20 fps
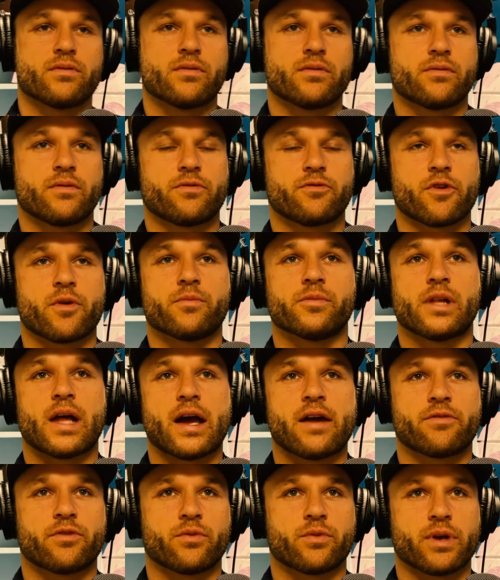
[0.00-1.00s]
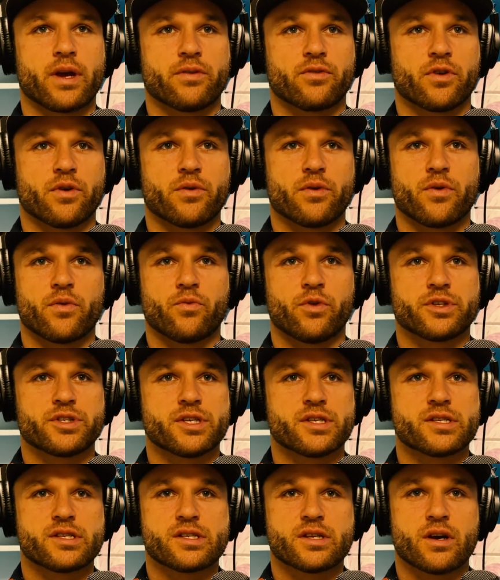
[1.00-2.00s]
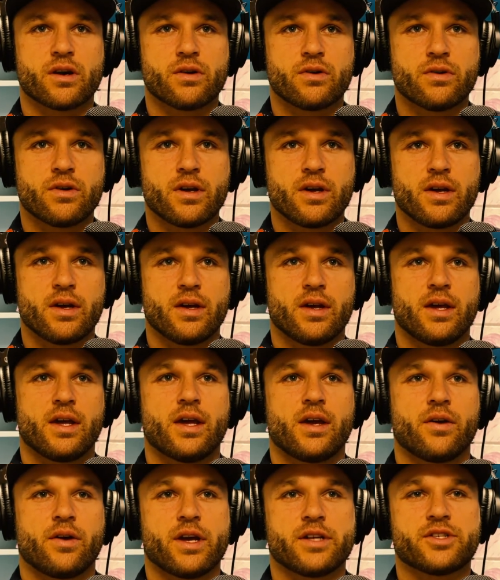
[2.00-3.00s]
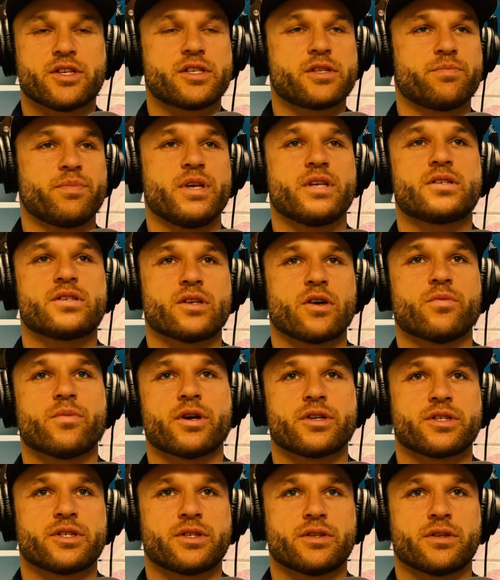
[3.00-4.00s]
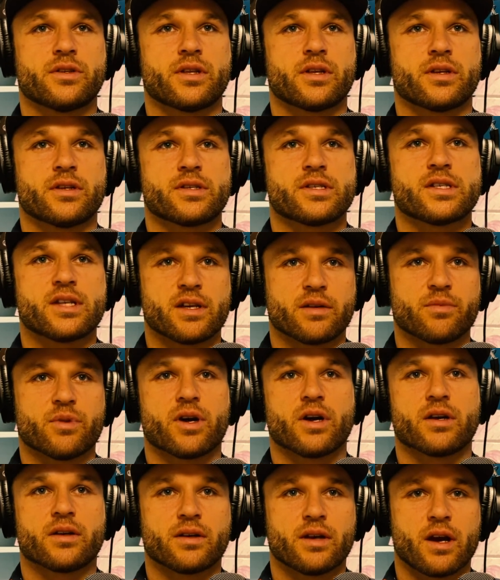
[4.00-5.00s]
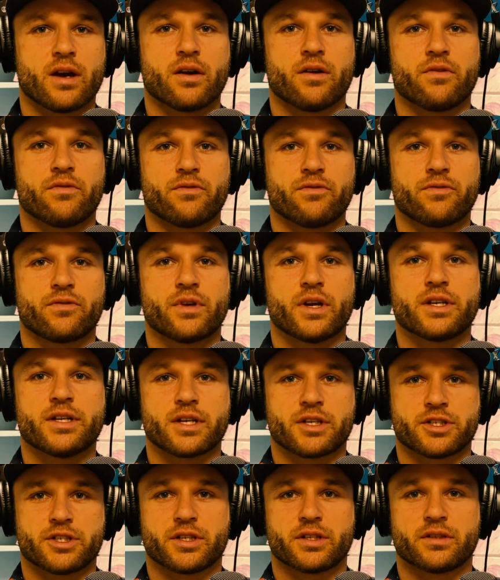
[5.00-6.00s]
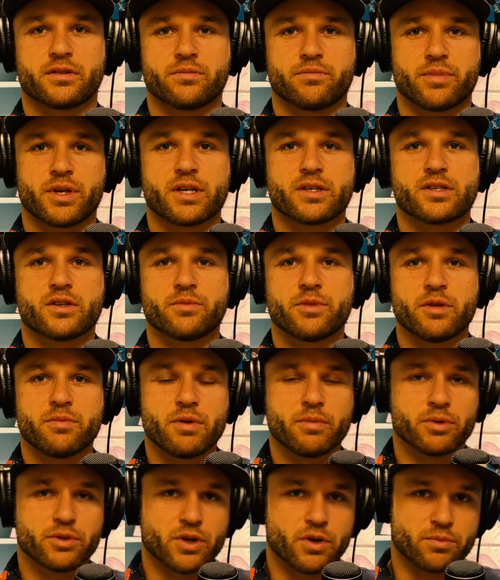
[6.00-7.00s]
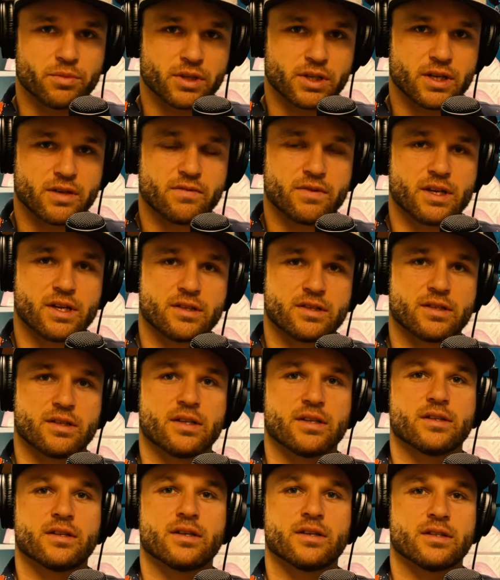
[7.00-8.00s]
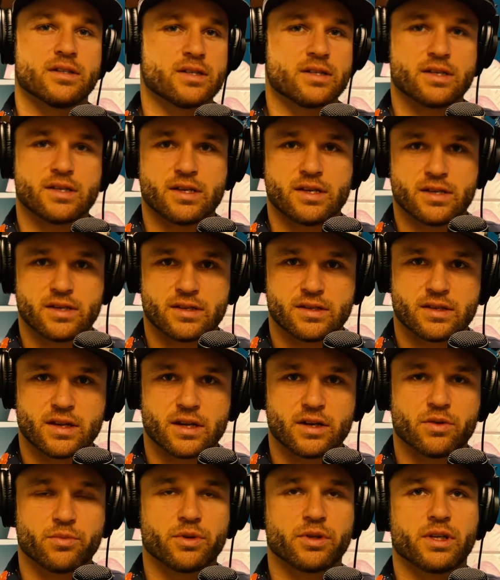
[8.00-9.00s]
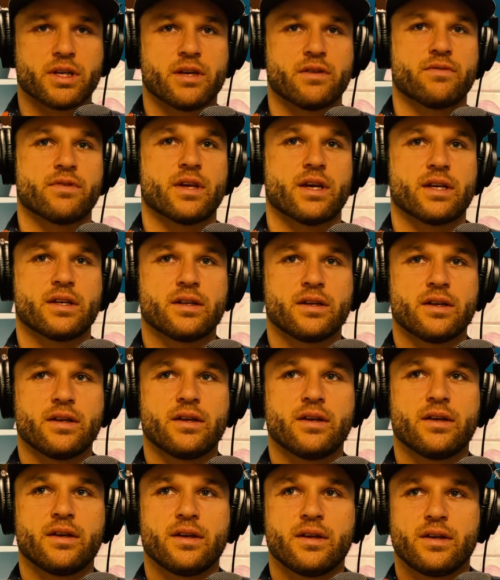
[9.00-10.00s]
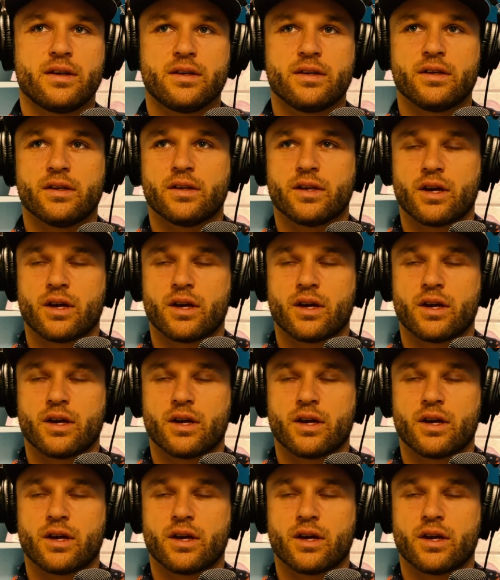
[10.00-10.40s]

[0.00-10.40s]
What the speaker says: from life or whatever, which is so... It just speaks so much to the stigma of addiction because so many people don't believe that it's a disease. They don't believe that, we